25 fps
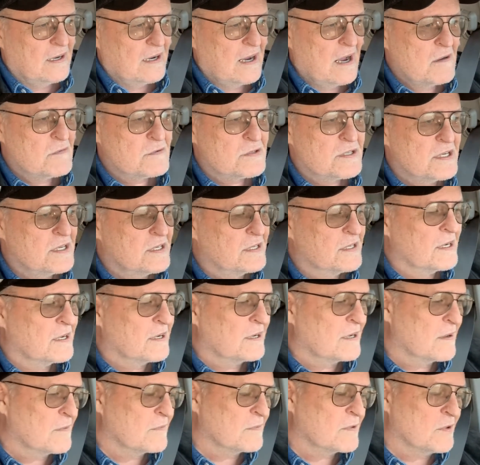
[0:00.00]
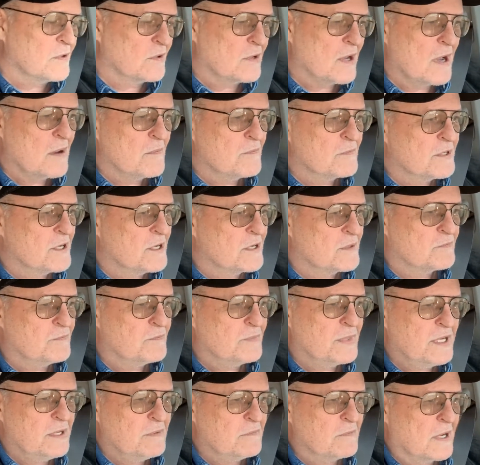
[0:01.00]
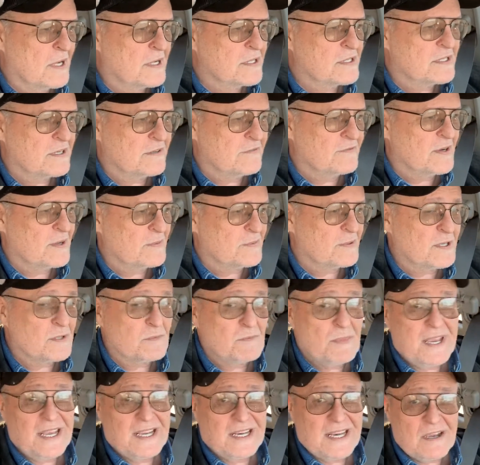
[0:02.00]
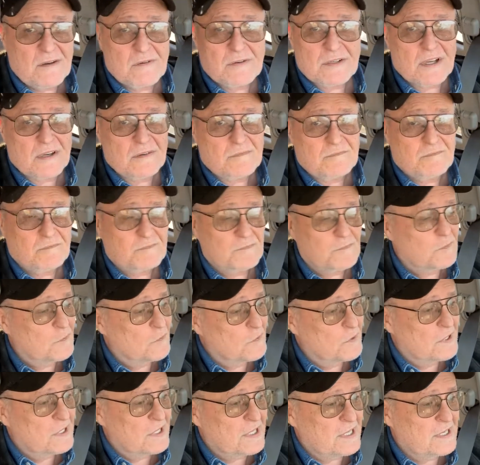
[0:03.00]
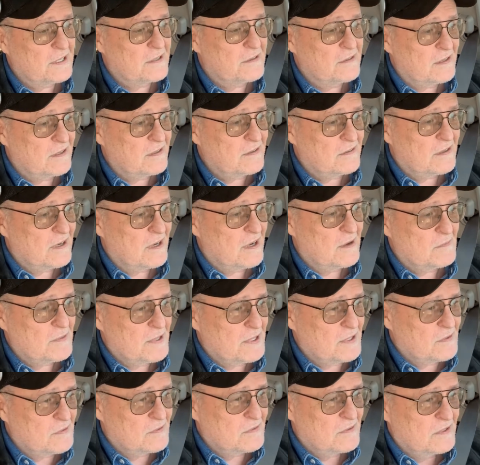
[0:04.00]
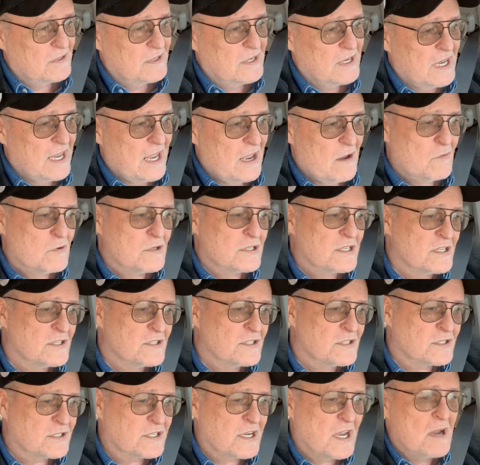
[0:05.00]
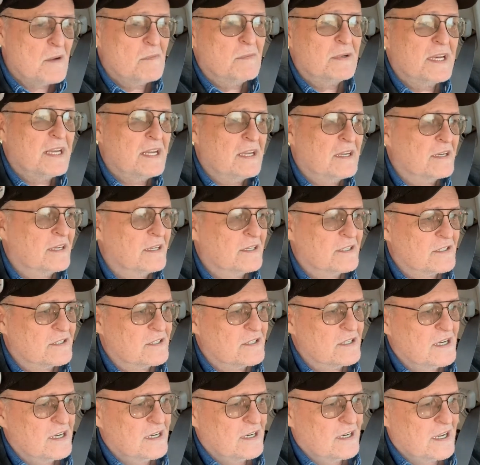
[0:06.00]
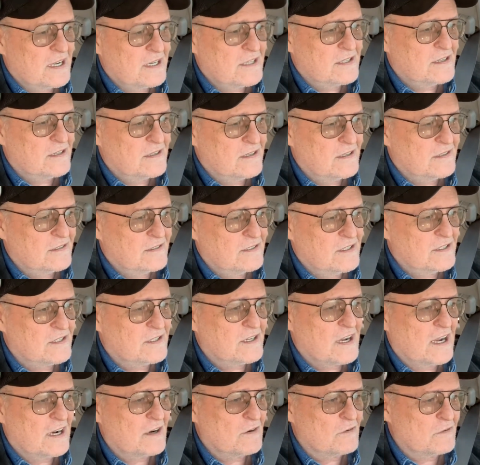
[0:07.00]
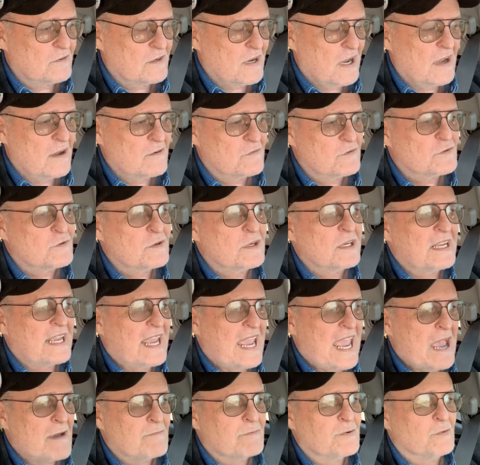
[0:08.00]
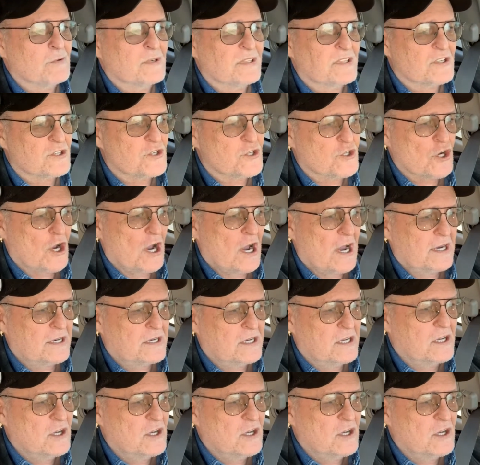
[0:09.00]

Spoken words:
I'm sitting there and I'm just beating myself up. Cause man, that was a really deep, I mean, it was as it's coming in as, and I was really happy with the shot.